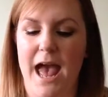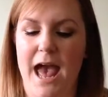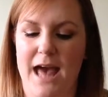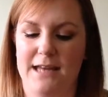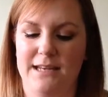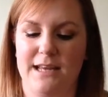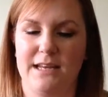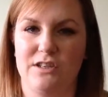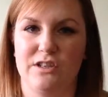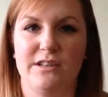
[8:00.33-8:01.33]
and
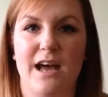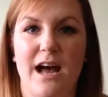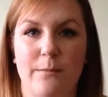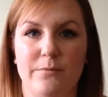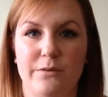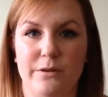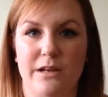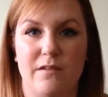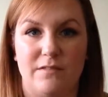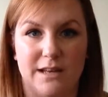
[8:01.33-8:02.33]
it is just
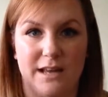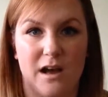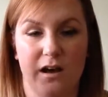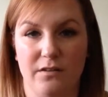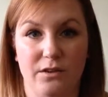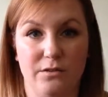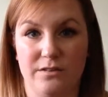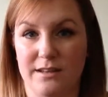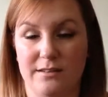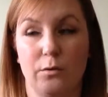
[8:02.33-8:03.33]
absolutely lovely. I've
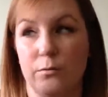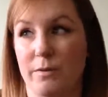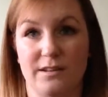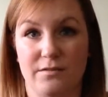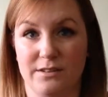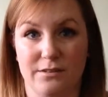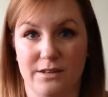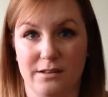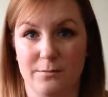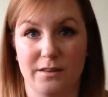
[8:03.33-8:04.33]
used this almost every single
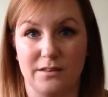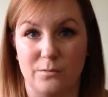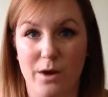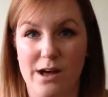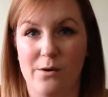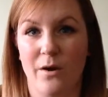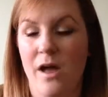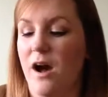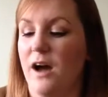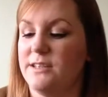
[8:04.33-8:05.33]
day this month as well.
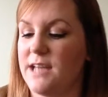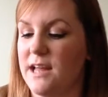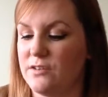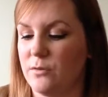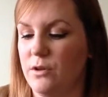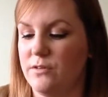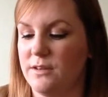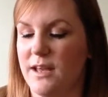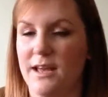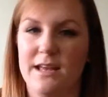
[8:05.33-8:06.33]
I just can't stop
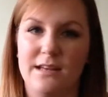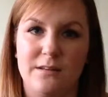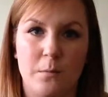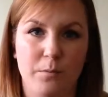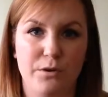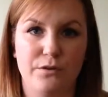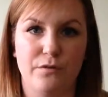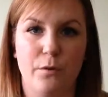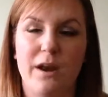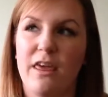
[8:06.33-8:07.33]
using it. It is
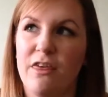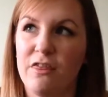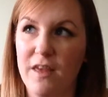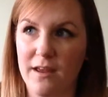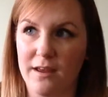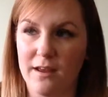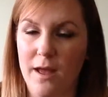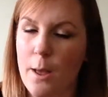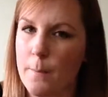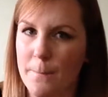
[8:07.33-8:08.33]
beautiful, and I think
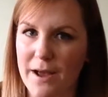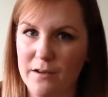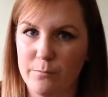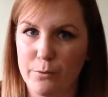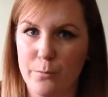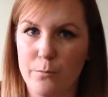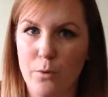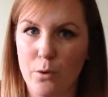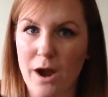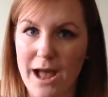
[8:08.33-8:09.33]
MAC have brought
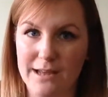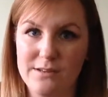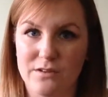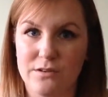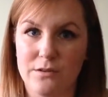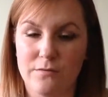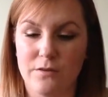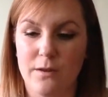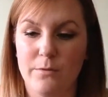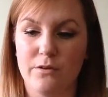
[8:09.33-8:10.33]
more out
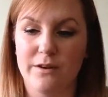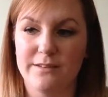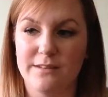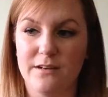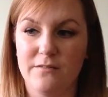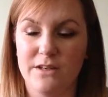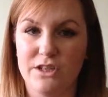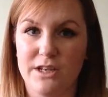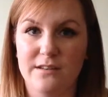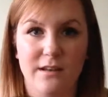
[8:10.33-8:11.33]
for their mineralized skin
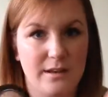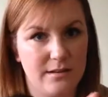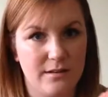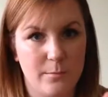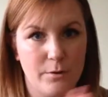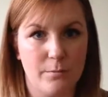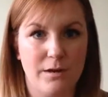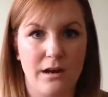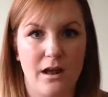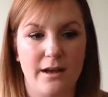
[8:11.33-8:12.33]
finishes, like into their
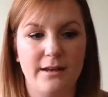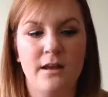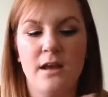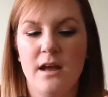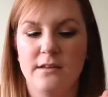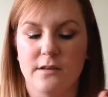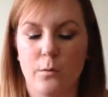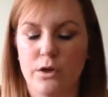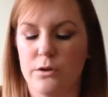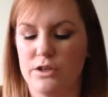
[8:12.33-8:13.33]
permanent line, so I
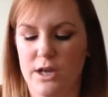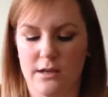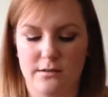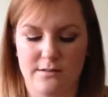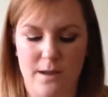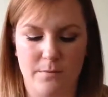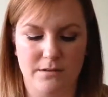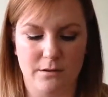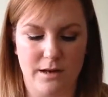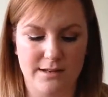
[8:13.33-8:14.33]
want to go and check those out
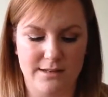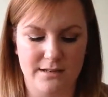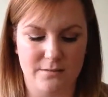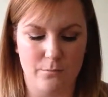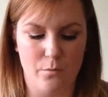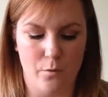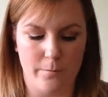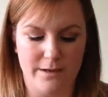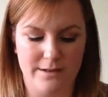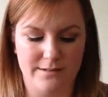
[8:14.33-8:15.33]
because I'd like to get some more,
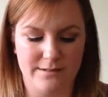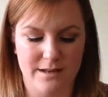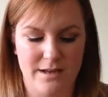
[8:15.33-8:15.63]
because